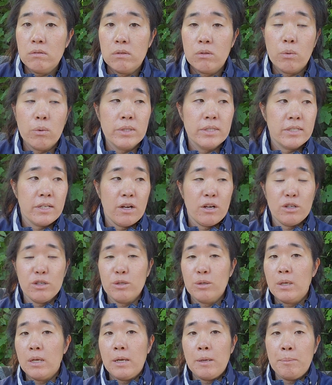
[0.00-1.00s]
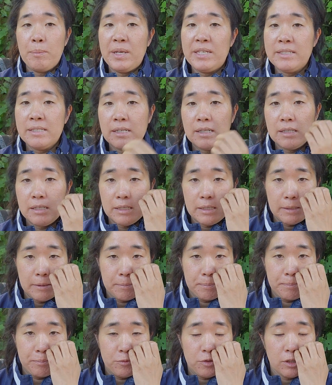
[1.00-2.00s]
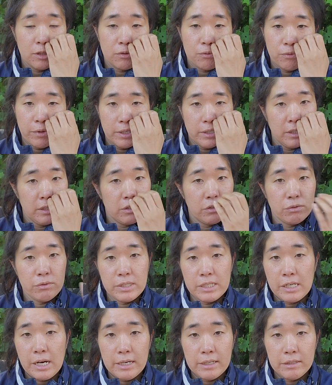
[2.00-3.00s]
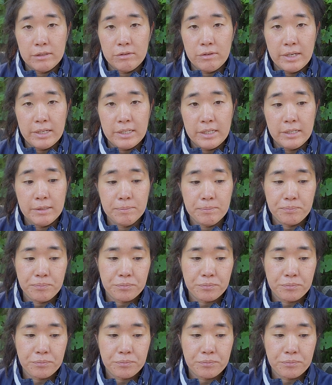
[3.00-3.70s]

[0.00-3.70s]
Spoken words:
the ones that are basically just ready to retire already,